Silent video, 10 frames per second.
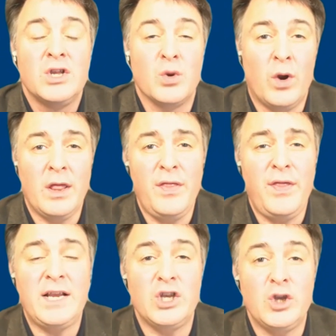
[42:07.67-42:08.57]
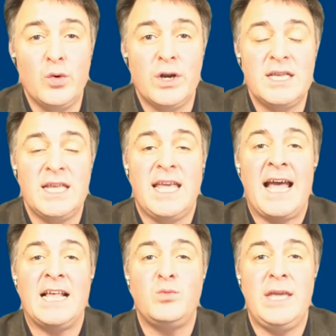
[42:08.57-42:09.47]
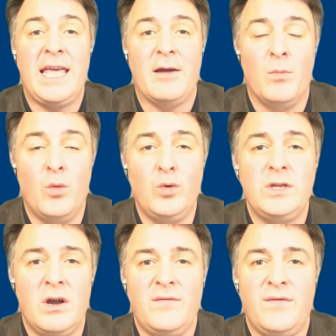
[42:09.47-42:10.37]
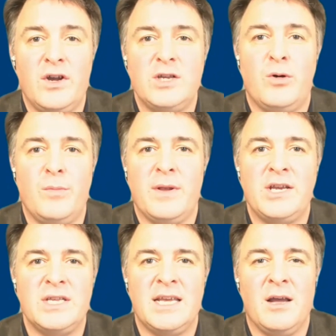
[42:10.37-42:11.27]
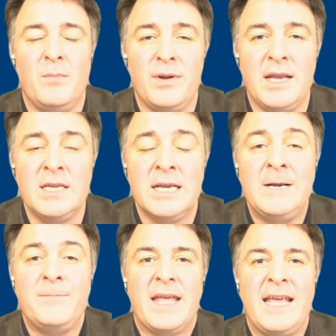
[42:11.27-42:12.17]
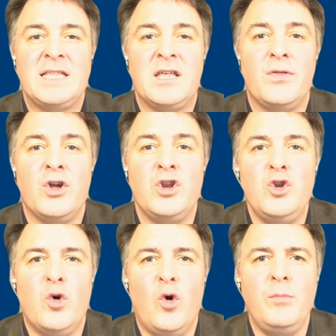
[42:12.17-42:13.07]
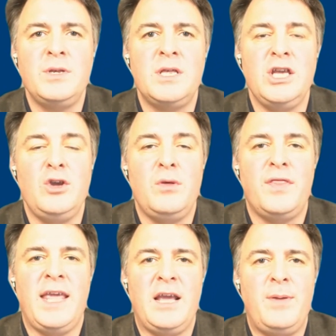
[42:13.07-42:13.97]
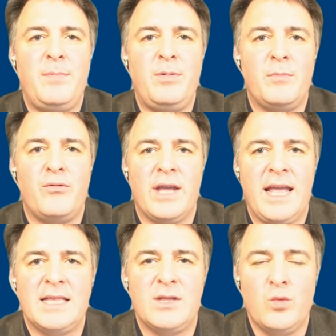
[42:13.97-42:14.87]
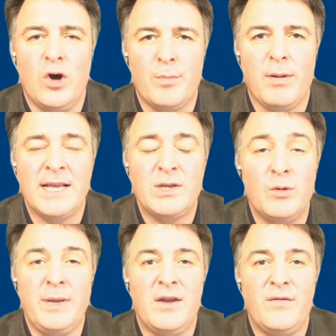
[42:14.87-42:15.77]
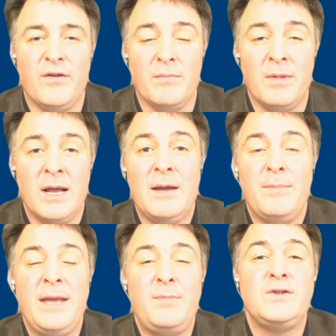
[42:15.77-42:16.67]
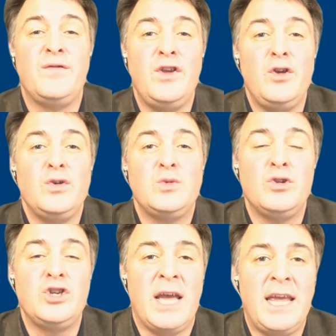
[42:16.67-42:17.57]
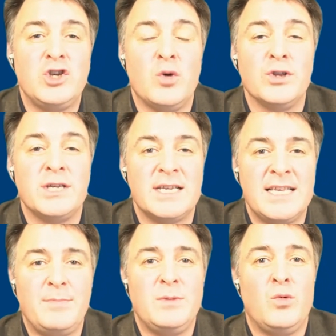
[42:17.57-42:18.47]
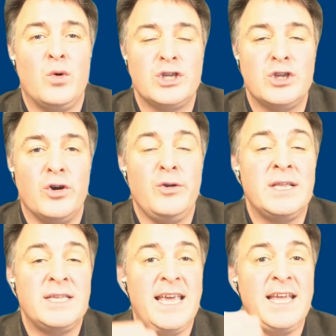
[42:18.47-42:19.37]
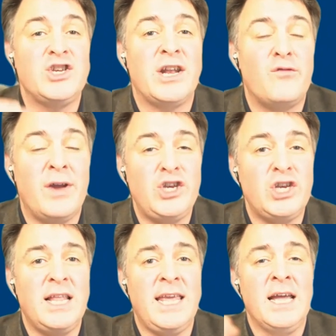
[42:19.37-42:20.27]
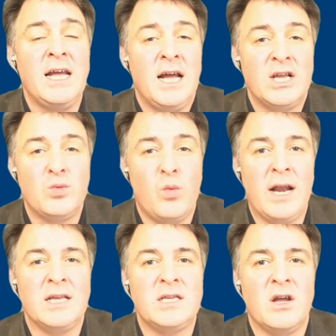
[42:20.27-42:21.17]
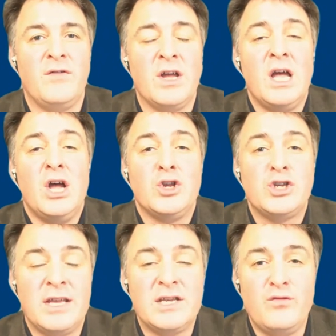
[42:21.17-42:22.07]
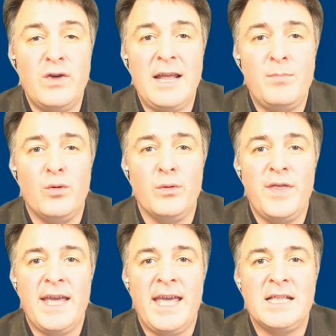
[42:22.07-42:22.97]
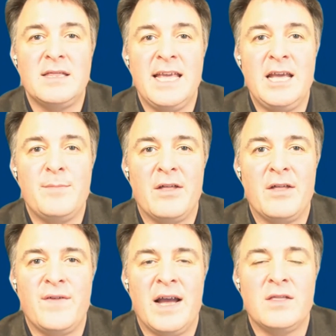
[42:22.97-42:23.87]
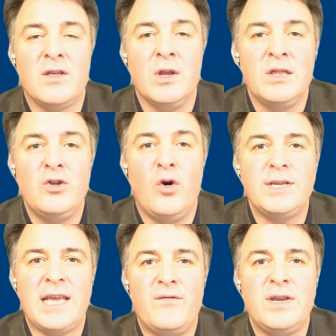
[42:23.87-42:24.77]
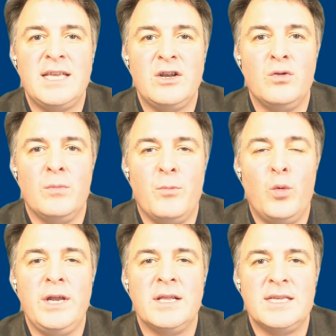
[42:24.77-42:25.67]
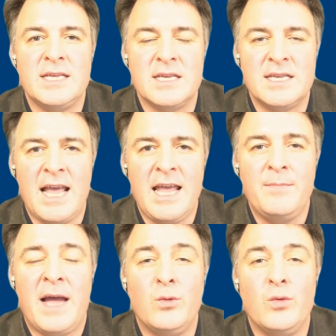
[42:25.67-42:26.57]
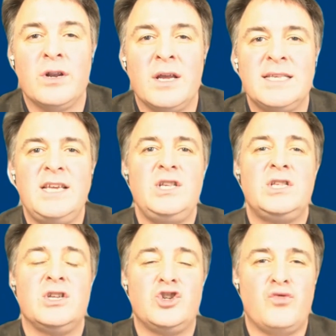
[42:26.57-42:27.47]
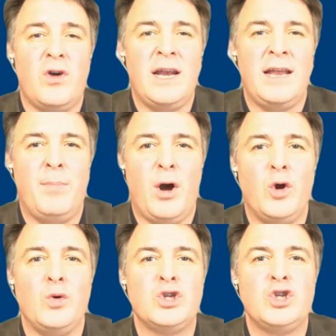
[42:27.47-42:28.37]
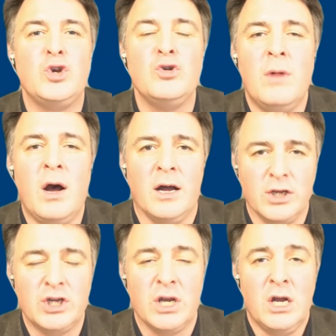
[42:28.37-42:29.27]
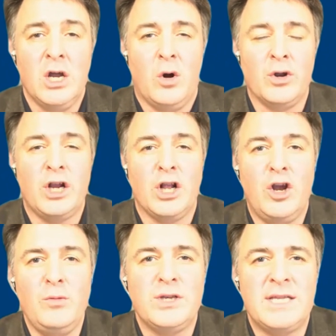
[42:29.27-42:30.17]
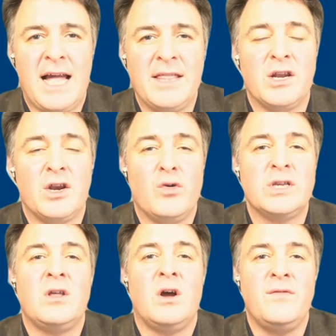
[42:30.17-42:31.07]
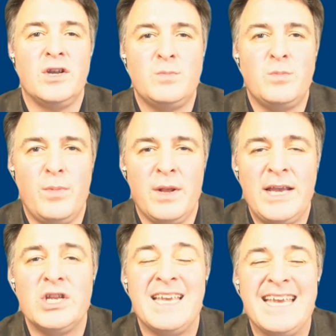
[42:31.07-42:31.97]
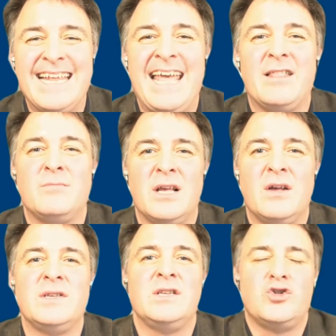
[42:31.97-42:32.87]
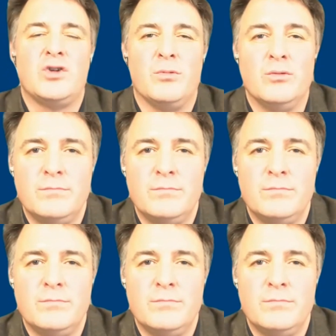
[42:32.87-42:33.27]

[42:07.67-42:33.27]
So one of the things that you're going to see as we get more diverse populations in companies is that the norms that you think people are bringing into the workplace will be different. People's views will change on what's acceptable, what's not. You can see it generationally as well as diverse. So there's a really important thing here to think about the fact that not every single audience is the same, and organizations that try and impose too much on a global standard across a diverse population are going to get themselves into trouble.